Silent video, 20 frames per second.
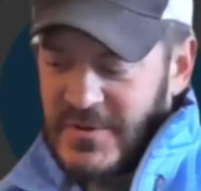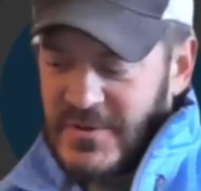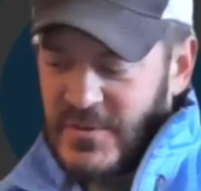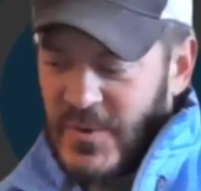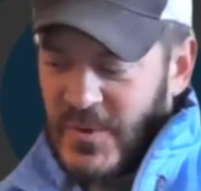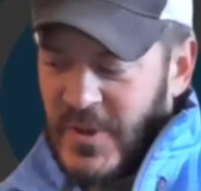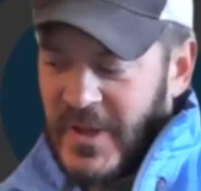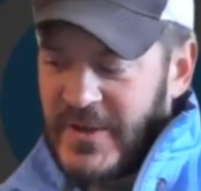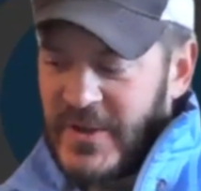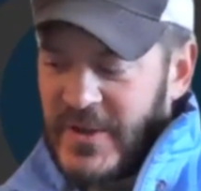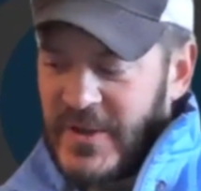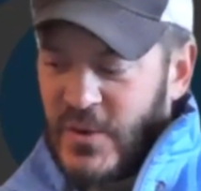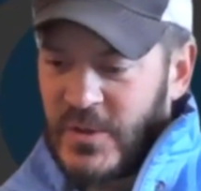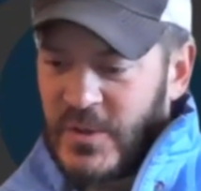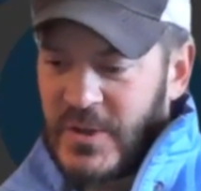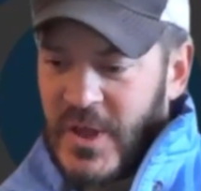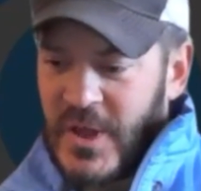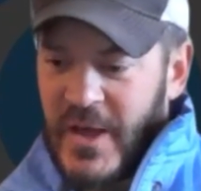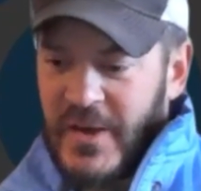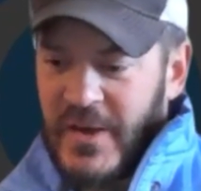Well, I know a
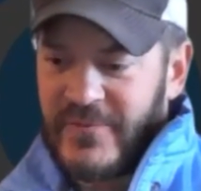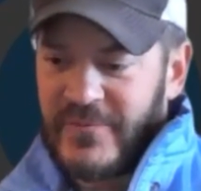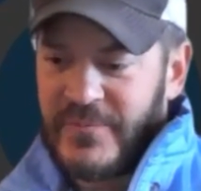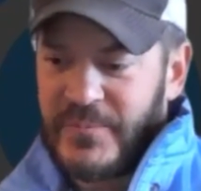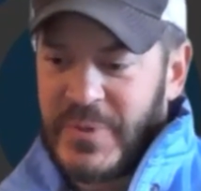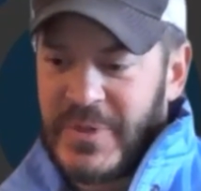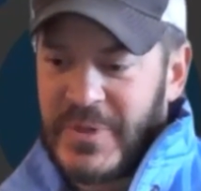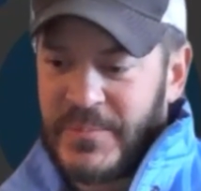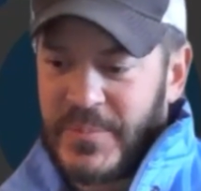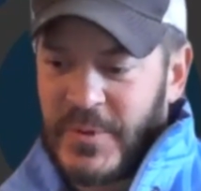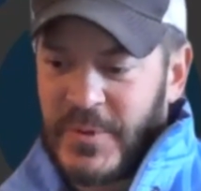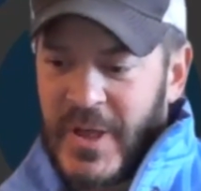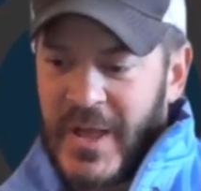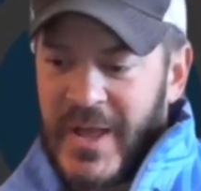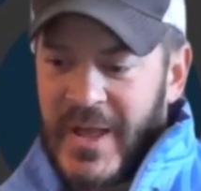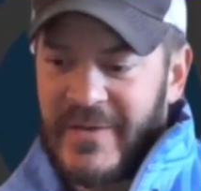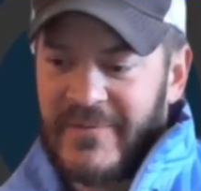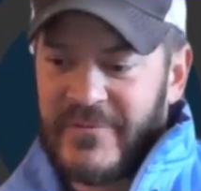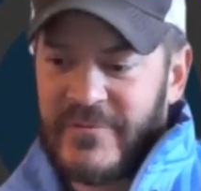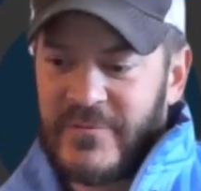lot of people
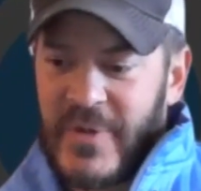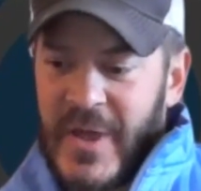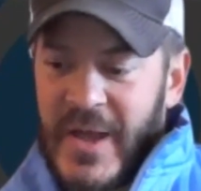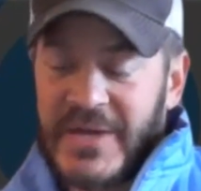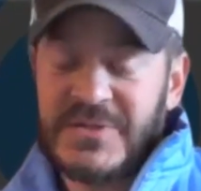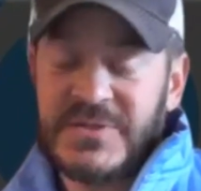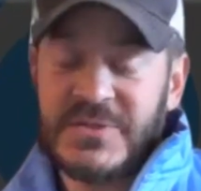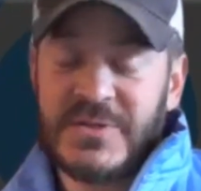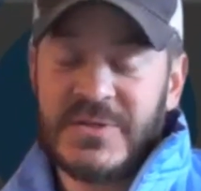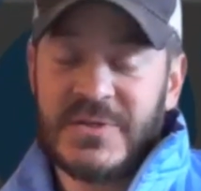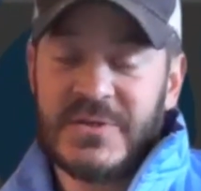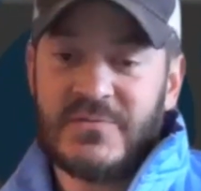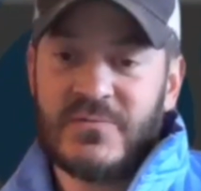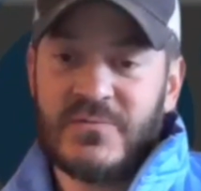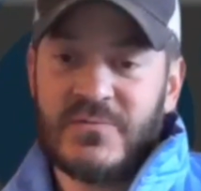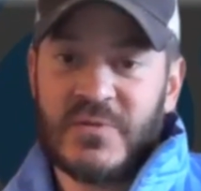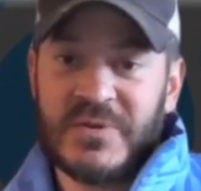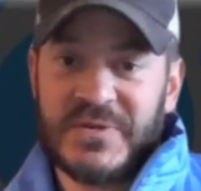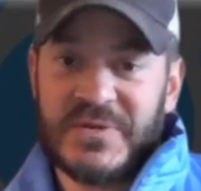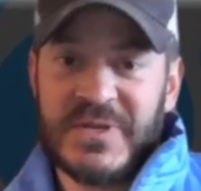have actually
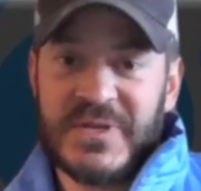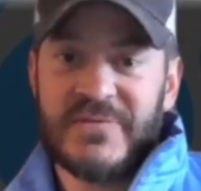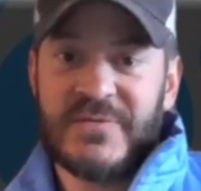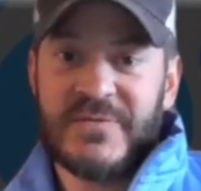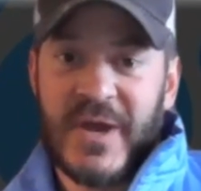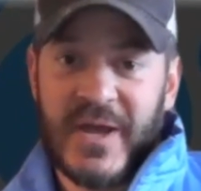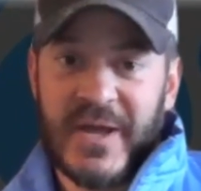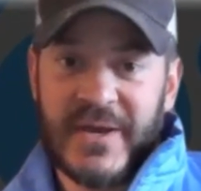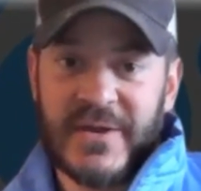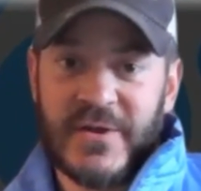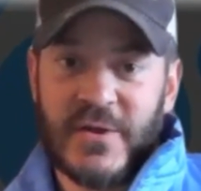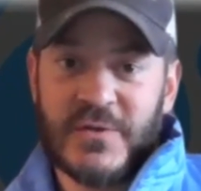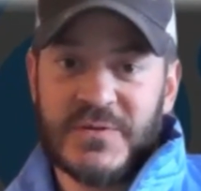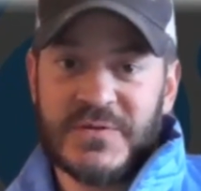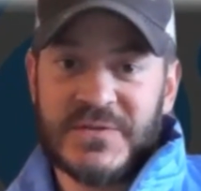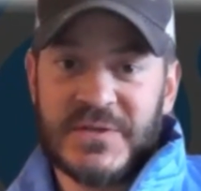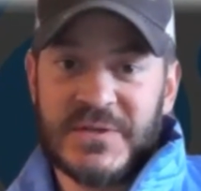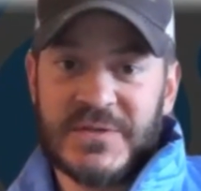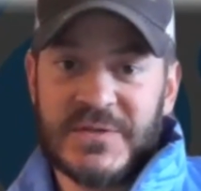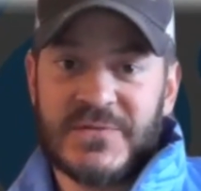received
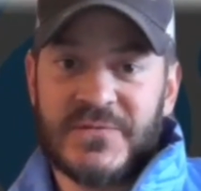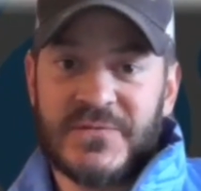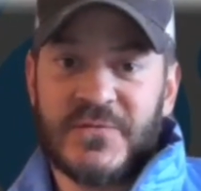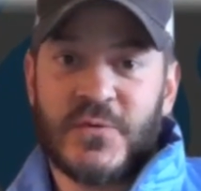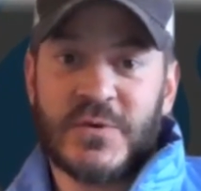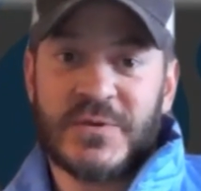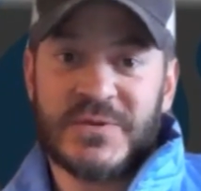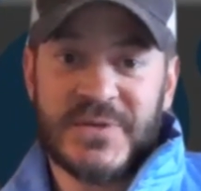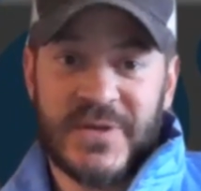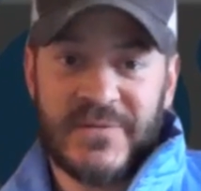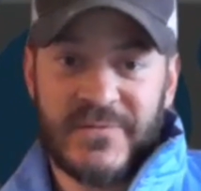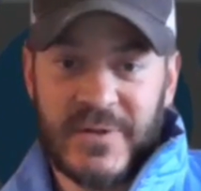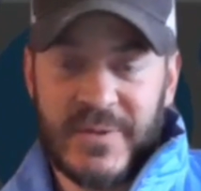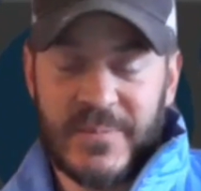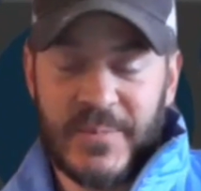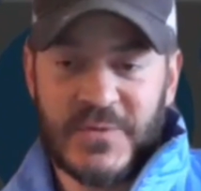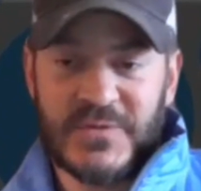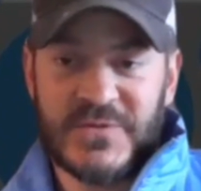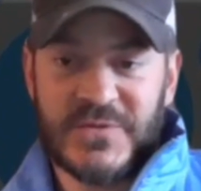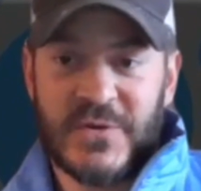diagnoses for
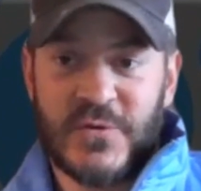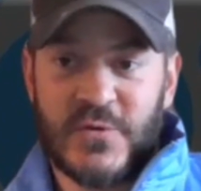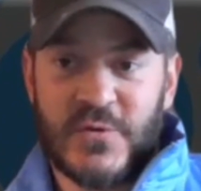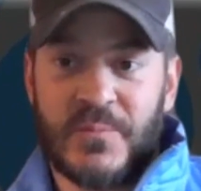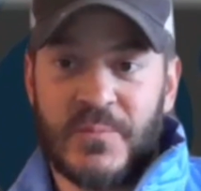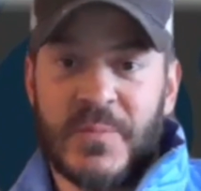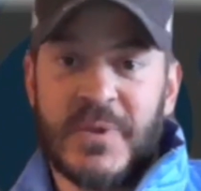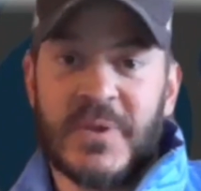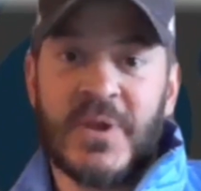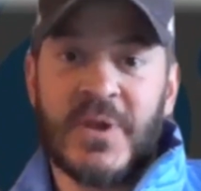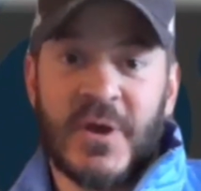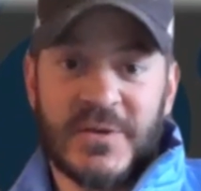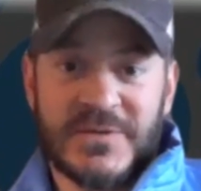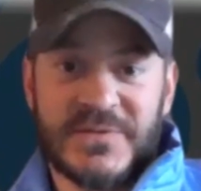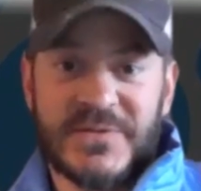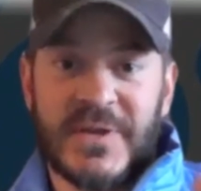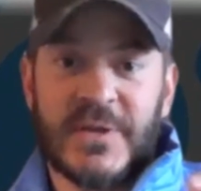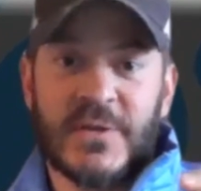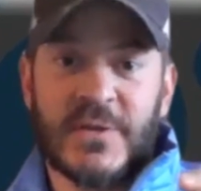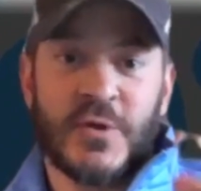Sanfilippo syndrome because
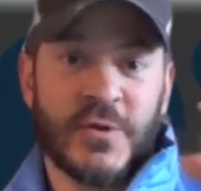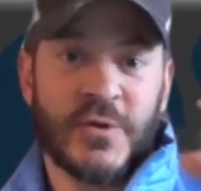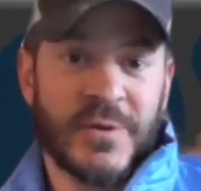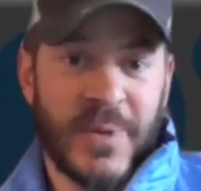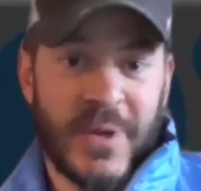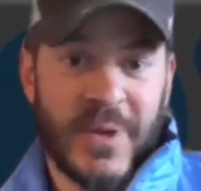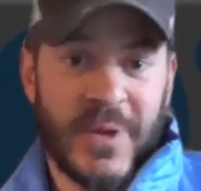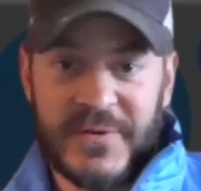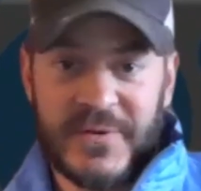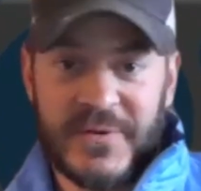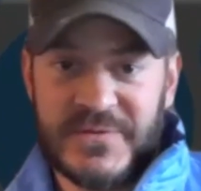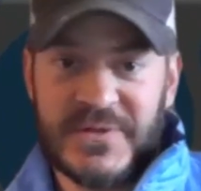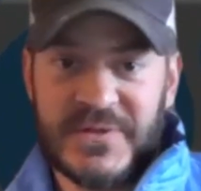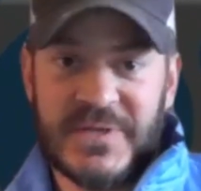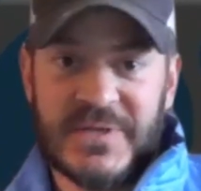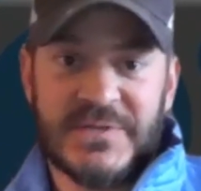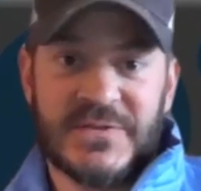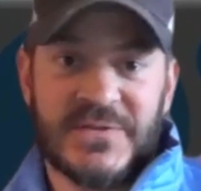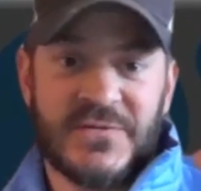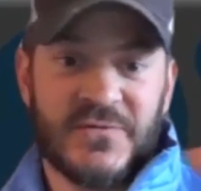they learned about the
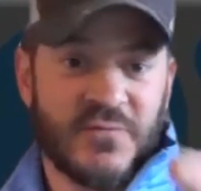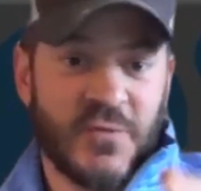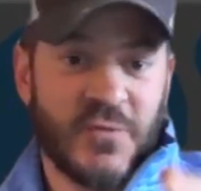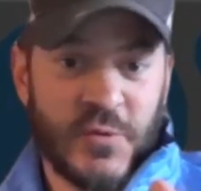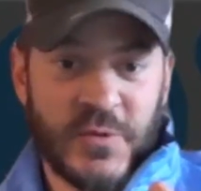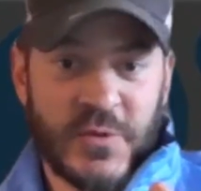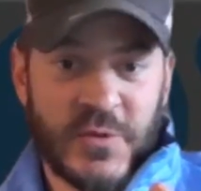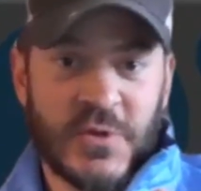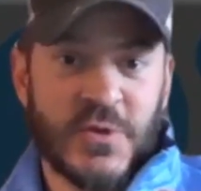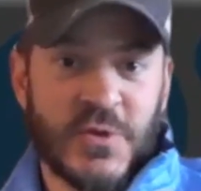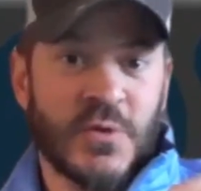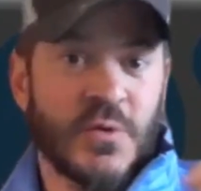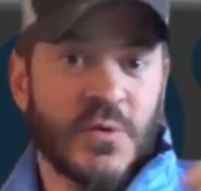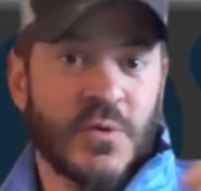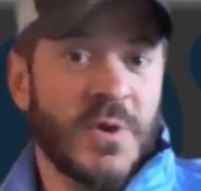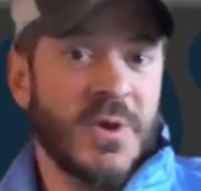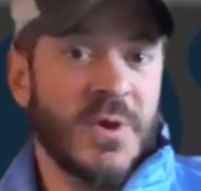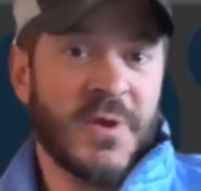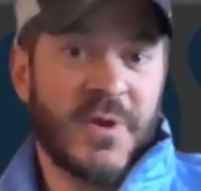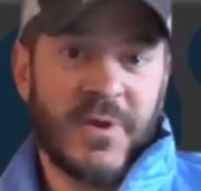disease through you,
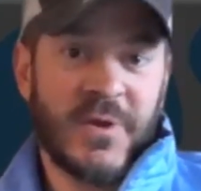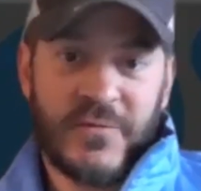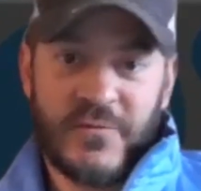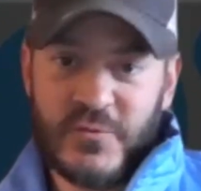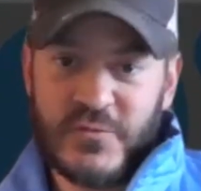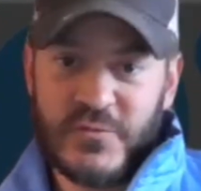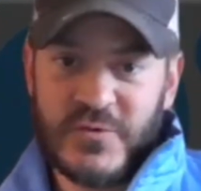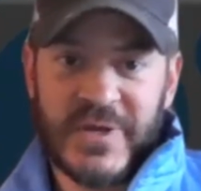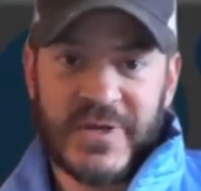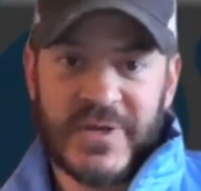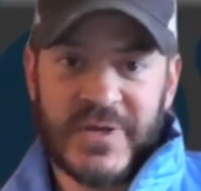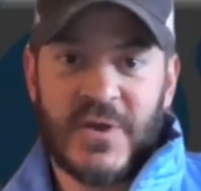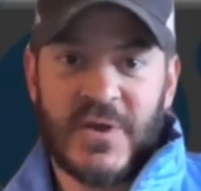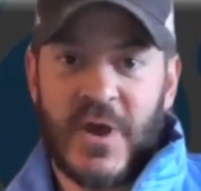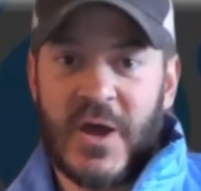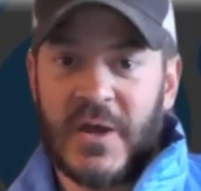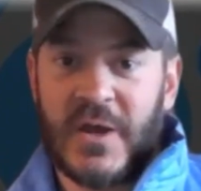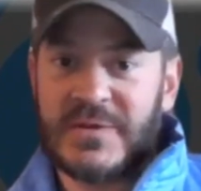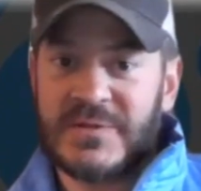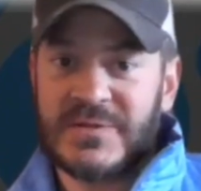through
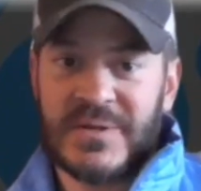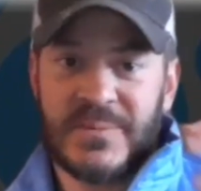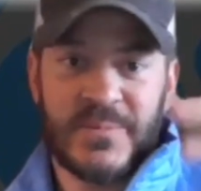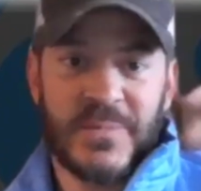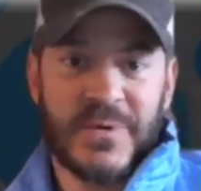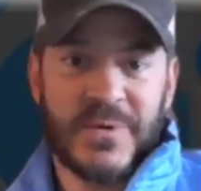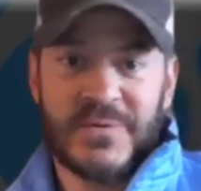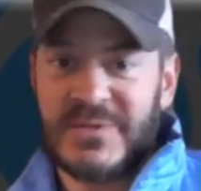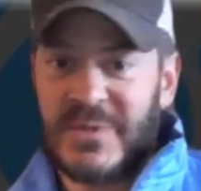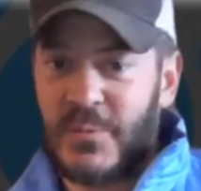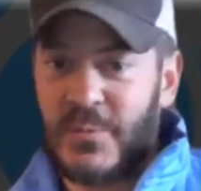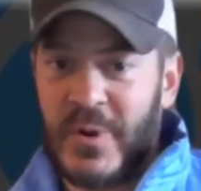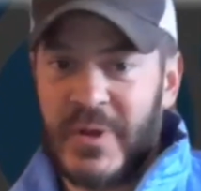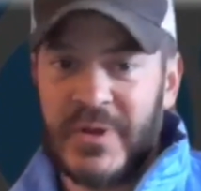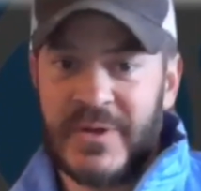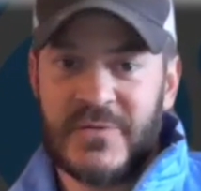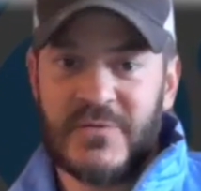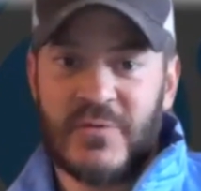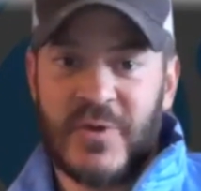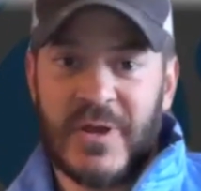TikTok, some way
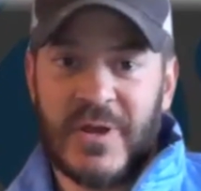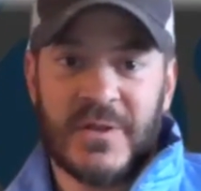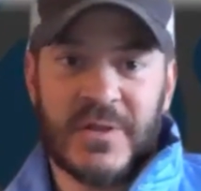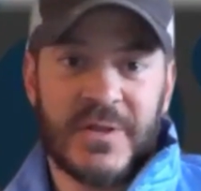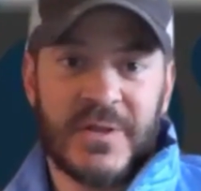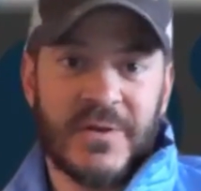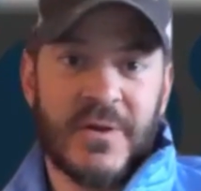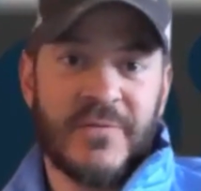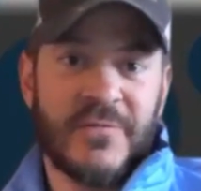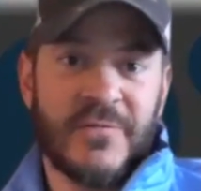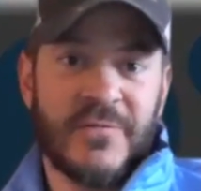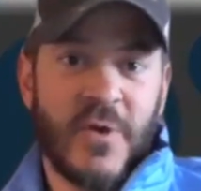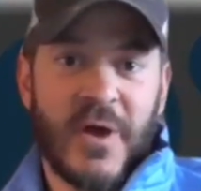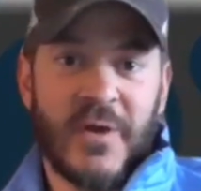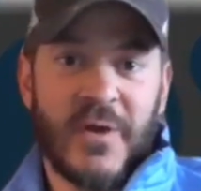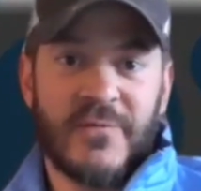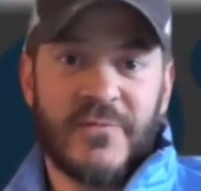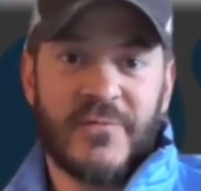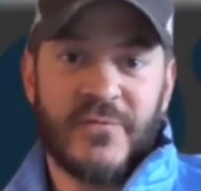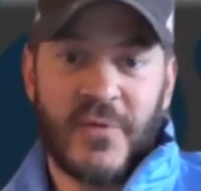indirectly, if
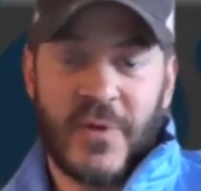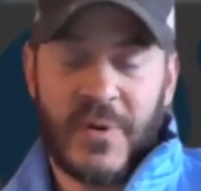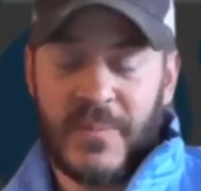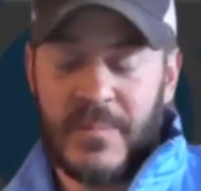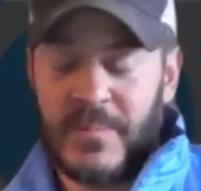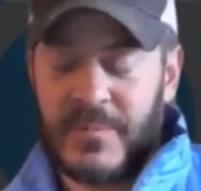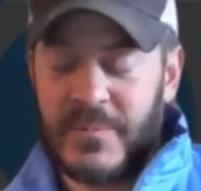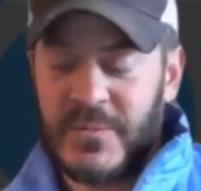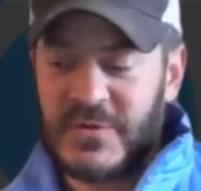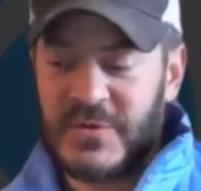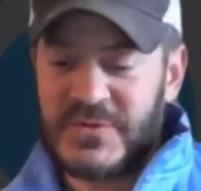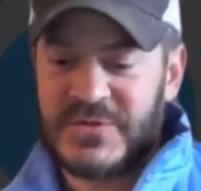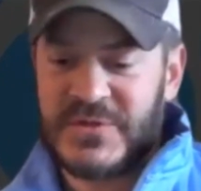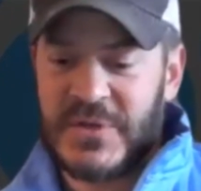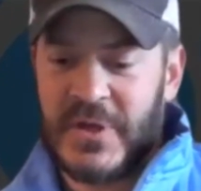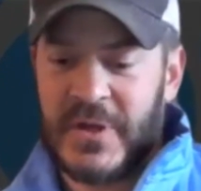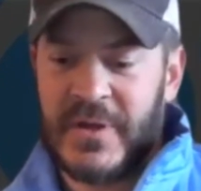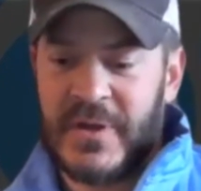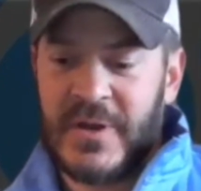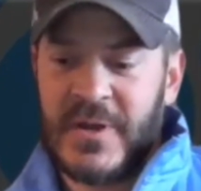not from your
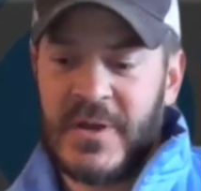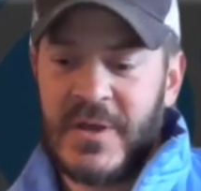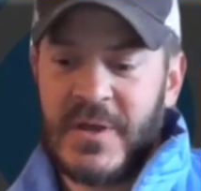son.